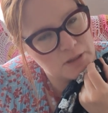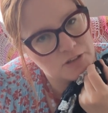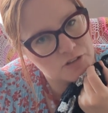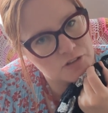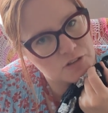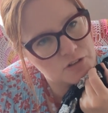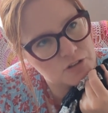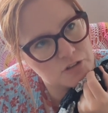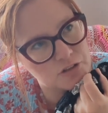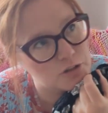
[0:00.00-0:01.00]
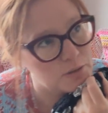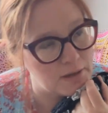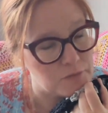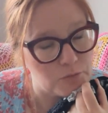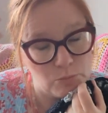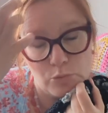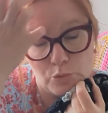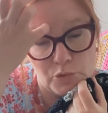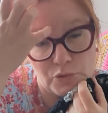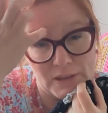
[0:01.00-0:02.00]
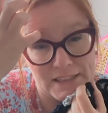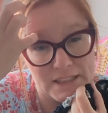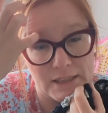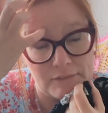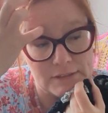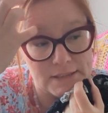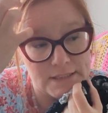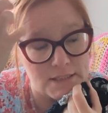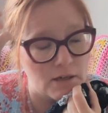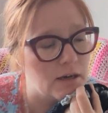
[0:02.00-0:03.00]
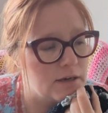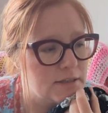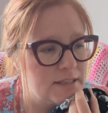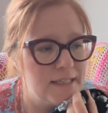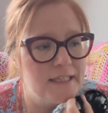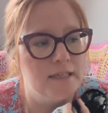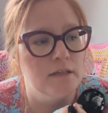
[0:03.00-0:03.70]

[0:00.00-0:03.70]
I do have some wool, so I could definitely start the